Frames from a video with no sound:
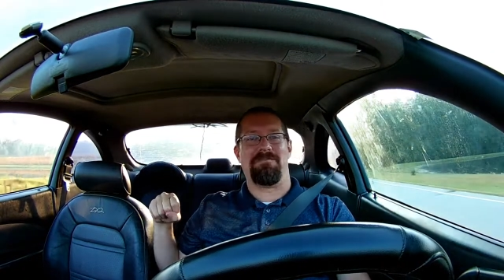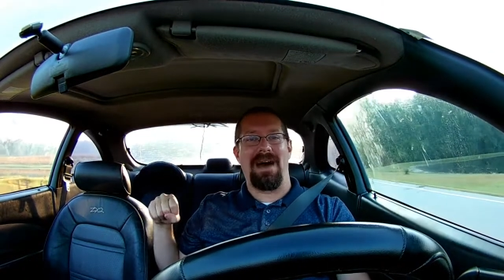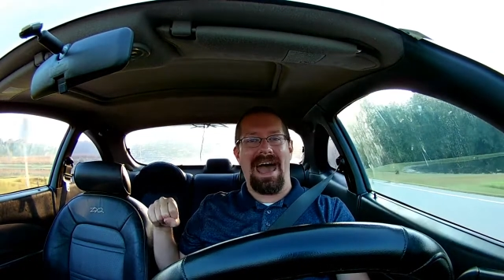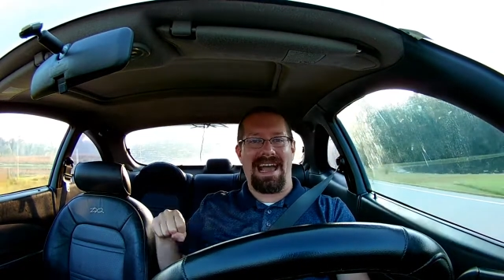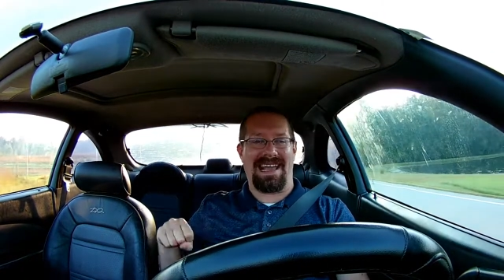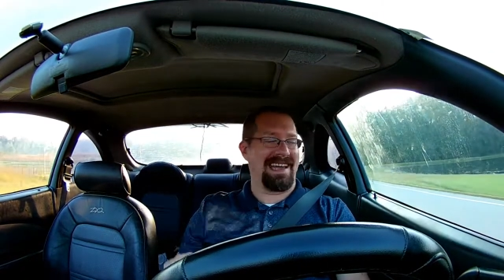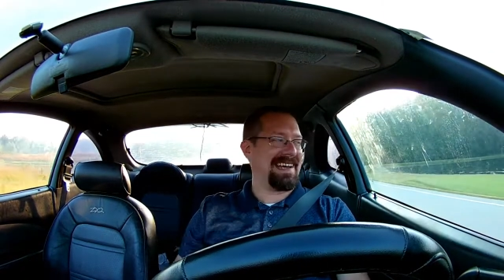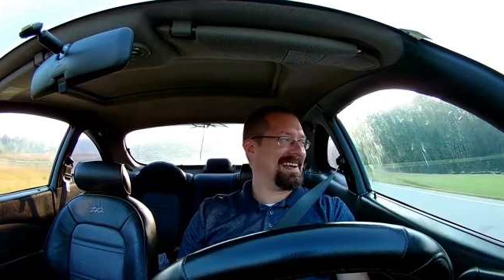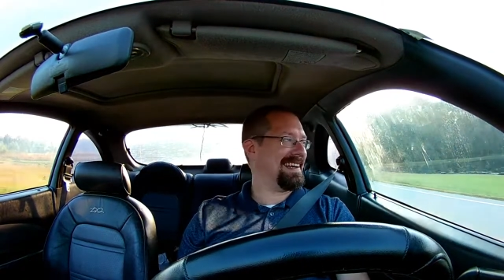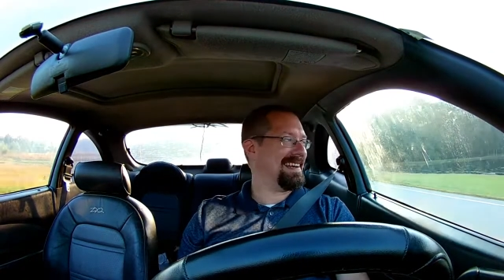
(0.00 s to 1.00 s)
back.
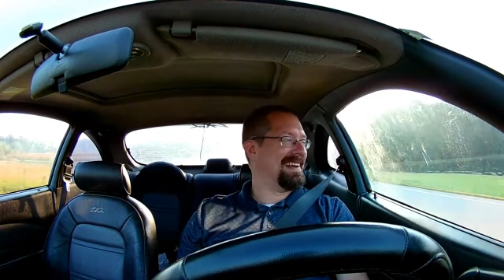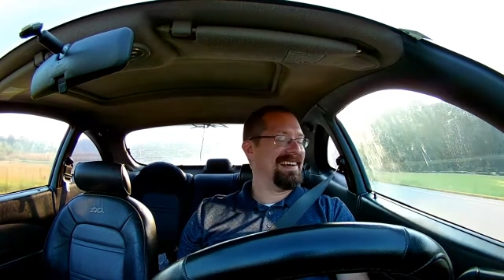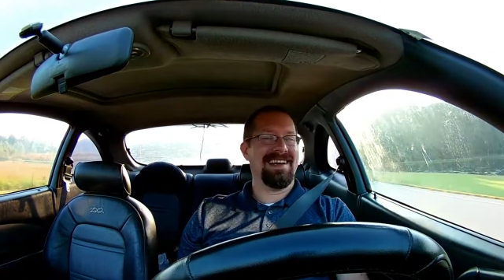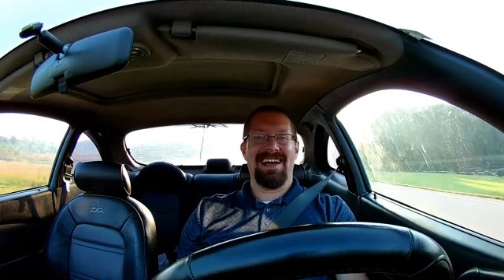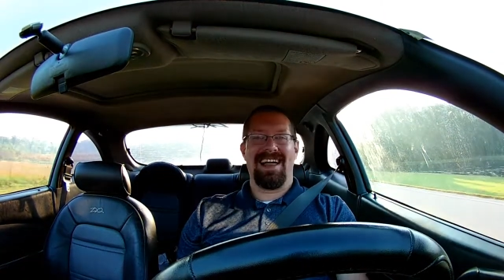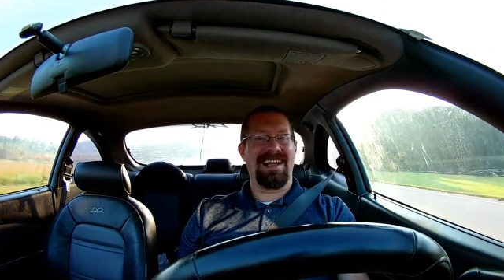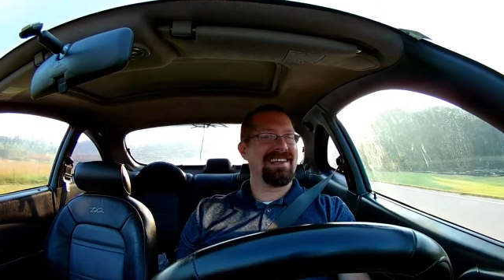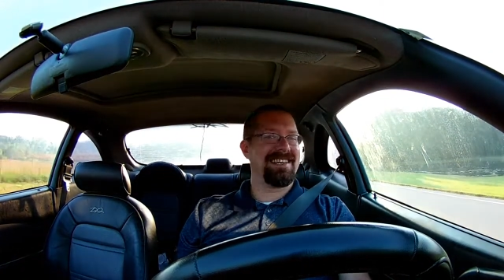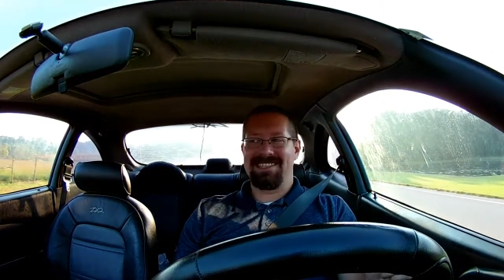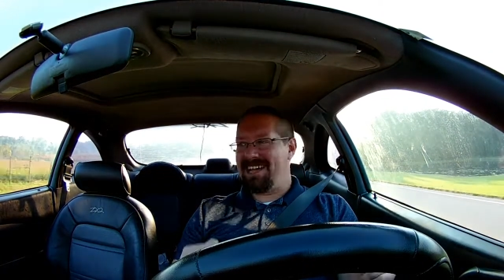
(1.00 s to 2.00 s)
And I
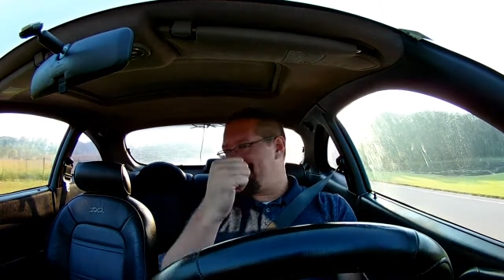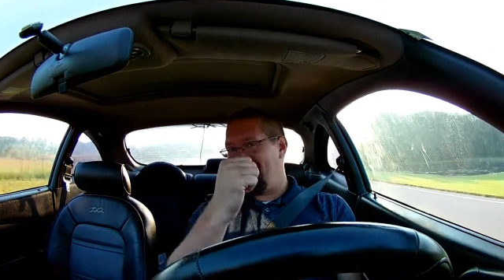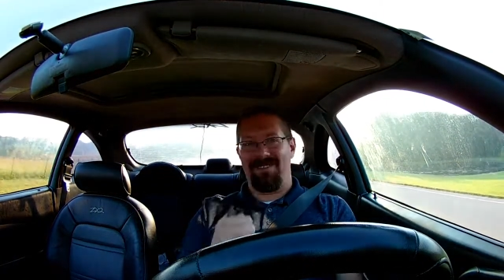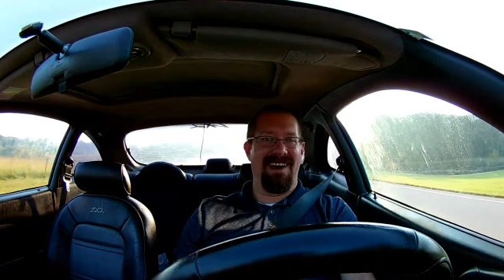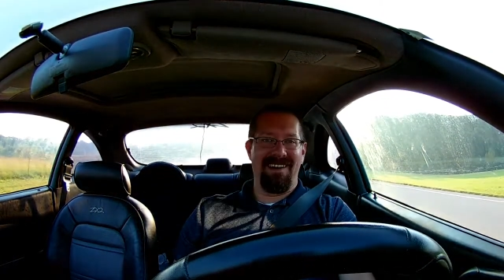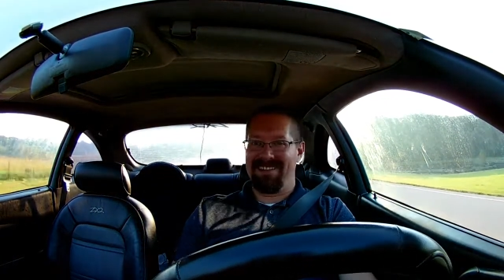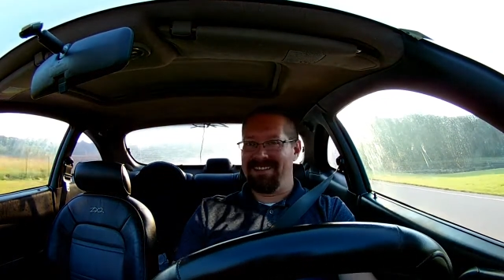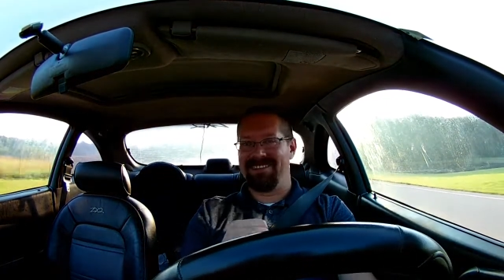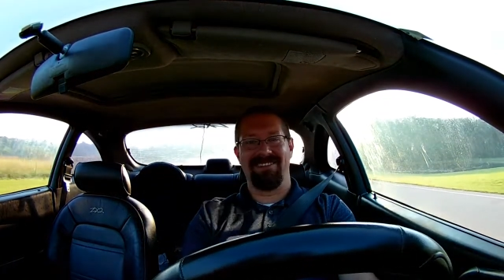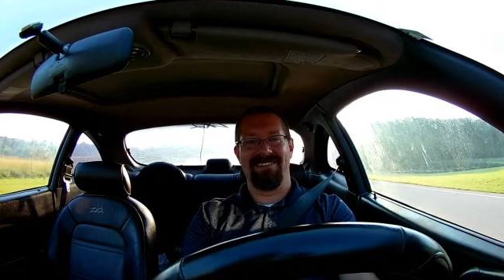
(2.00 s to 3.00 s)
guess he takes off
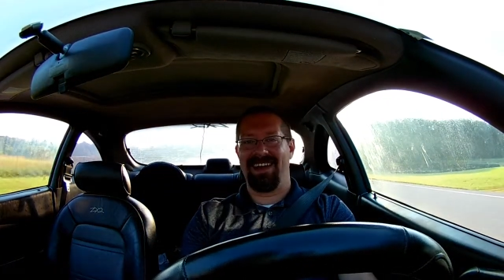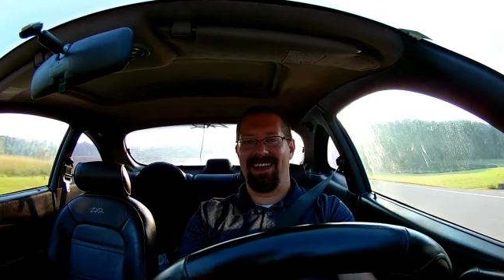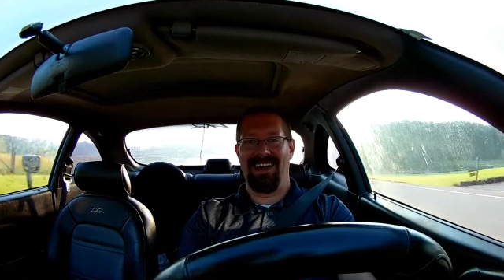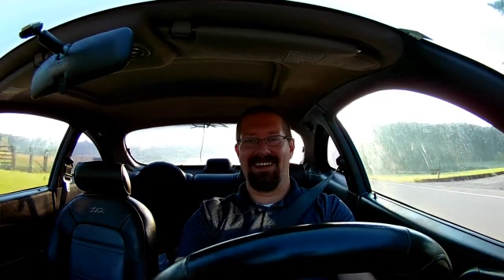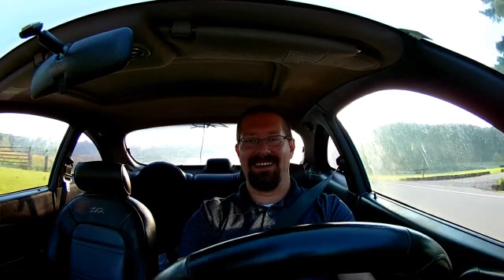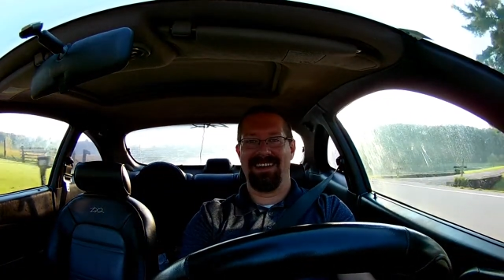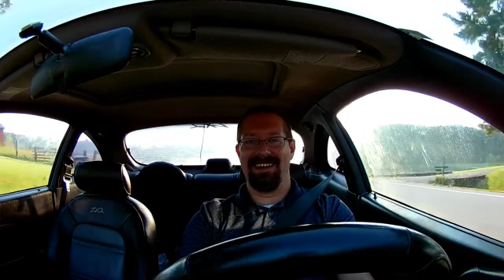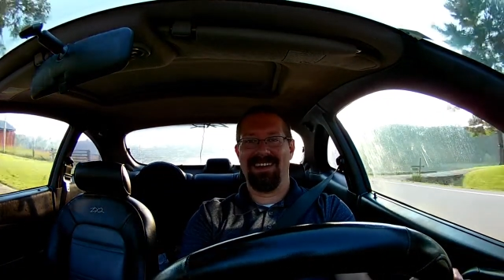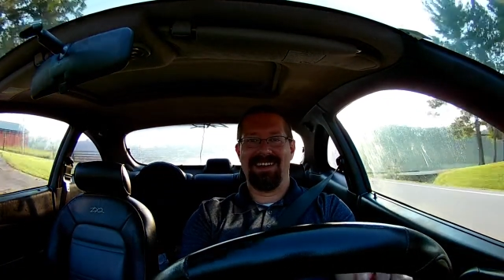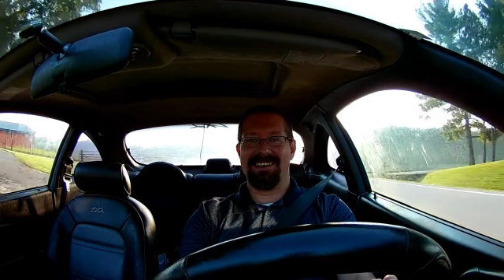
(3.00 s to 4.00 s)
hauling through there,
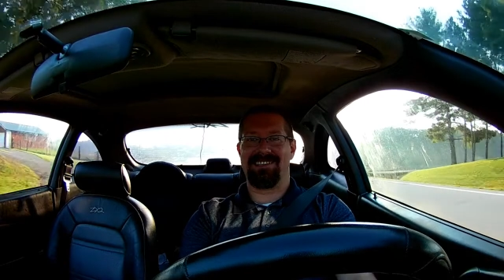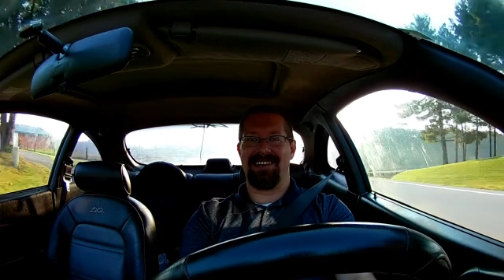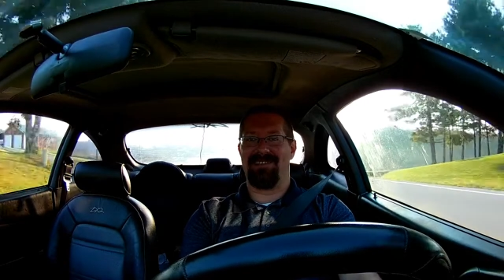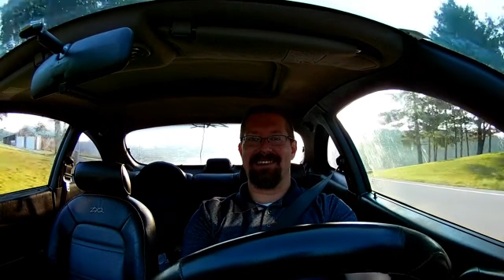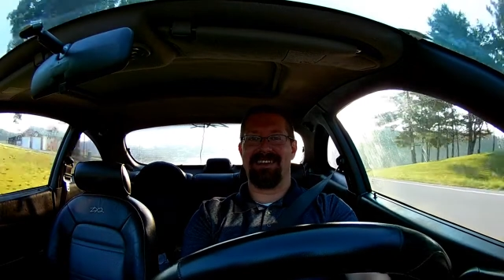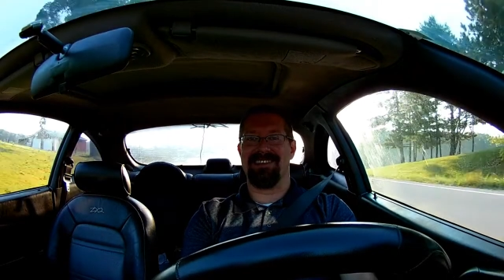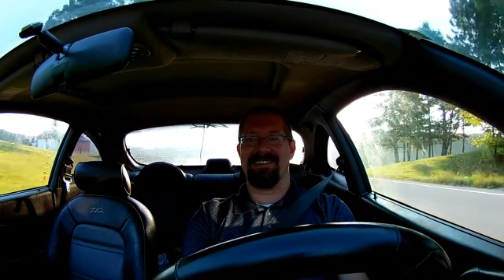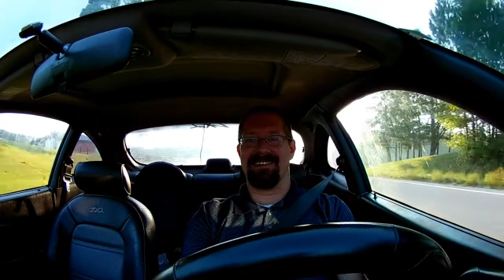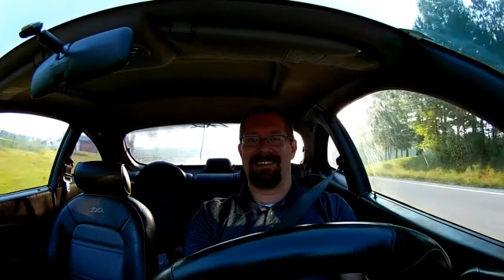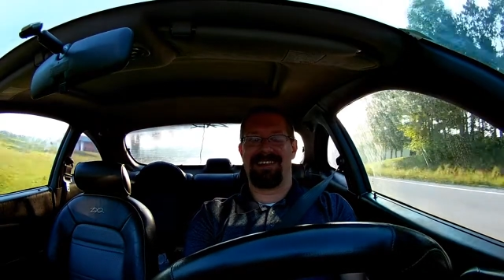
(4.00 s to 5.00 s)
and one of the other